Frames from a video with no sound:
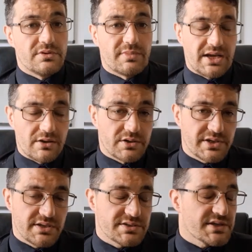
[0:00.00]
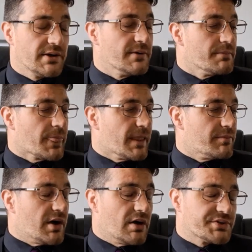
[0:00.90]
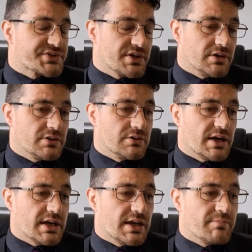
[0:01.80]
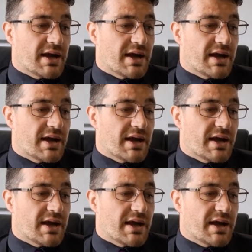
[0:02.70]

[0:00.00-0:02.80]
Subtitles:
my audience, but also it